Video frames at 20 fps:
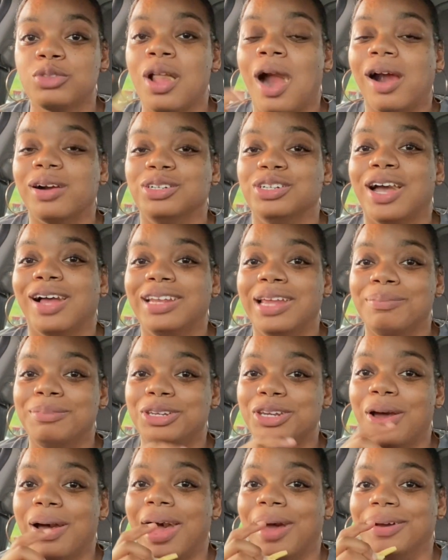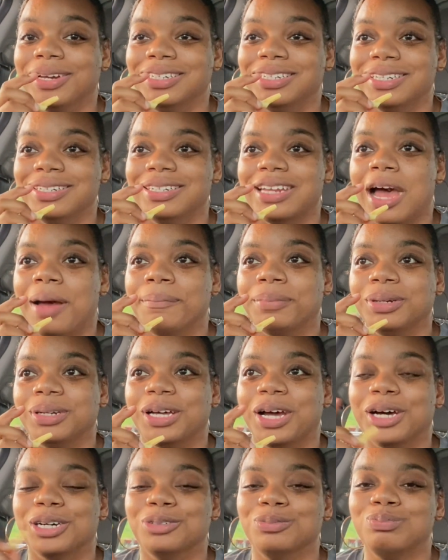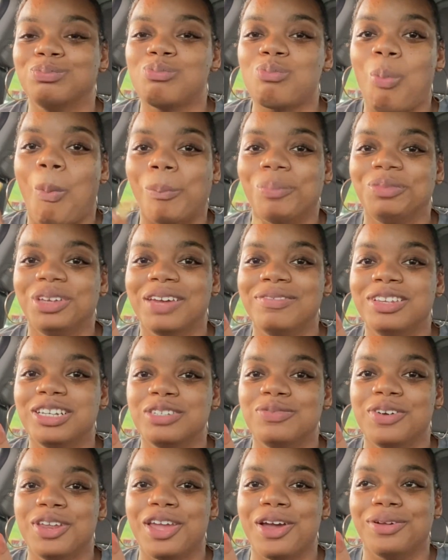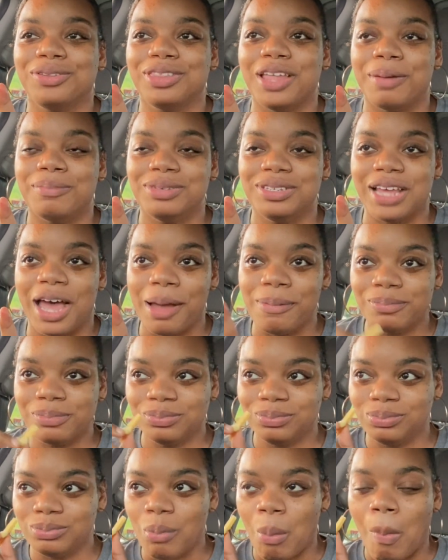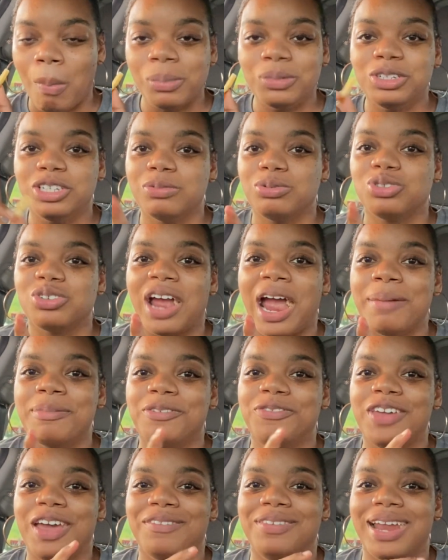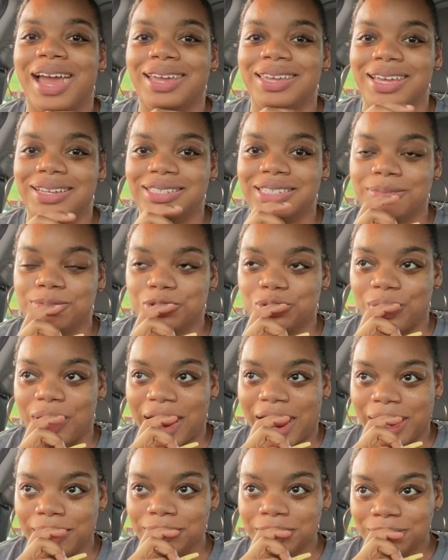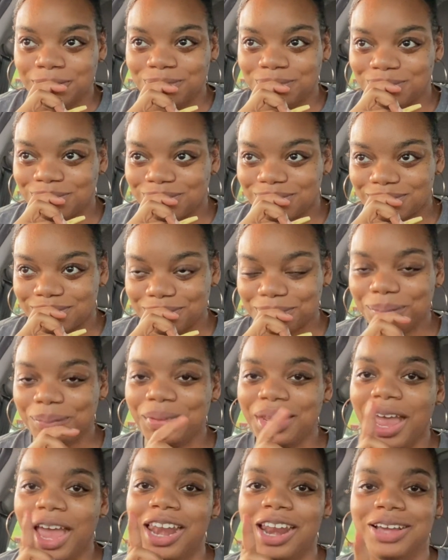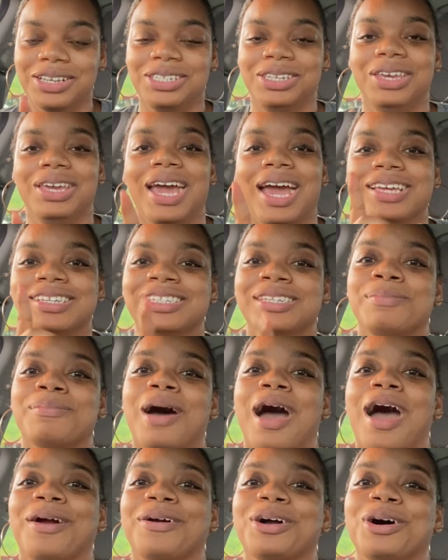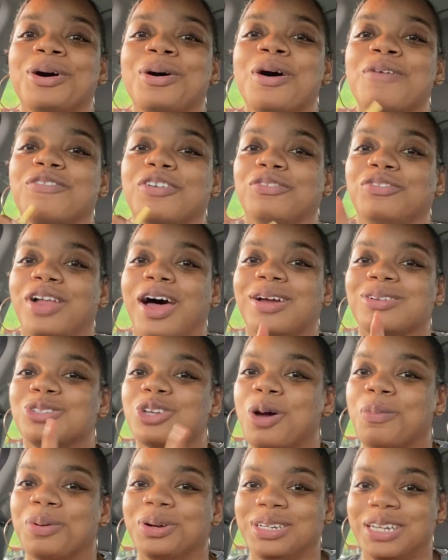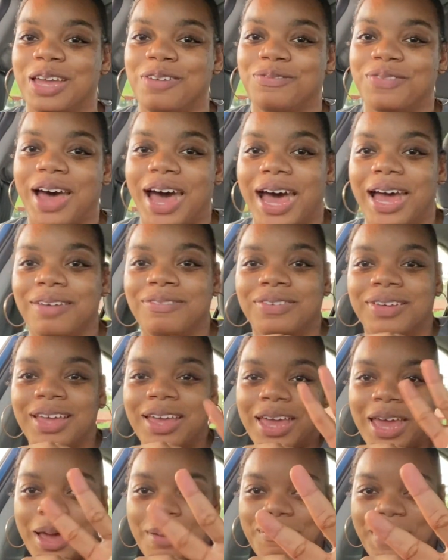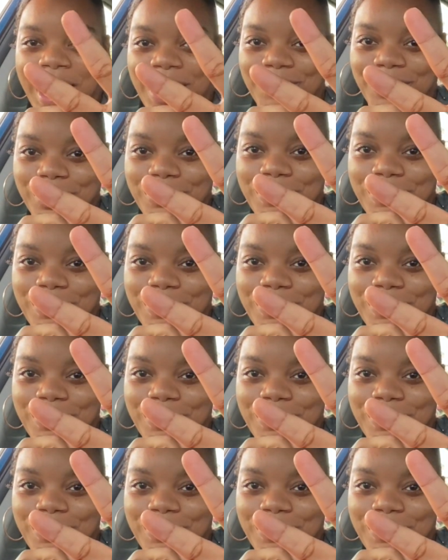Y'all let me know how I did down below. Give this video a thumbs up. Subscribe if you have not yet subscribed. And I'll see you guys tomorrow for Vlogtober day 5. Bye, road,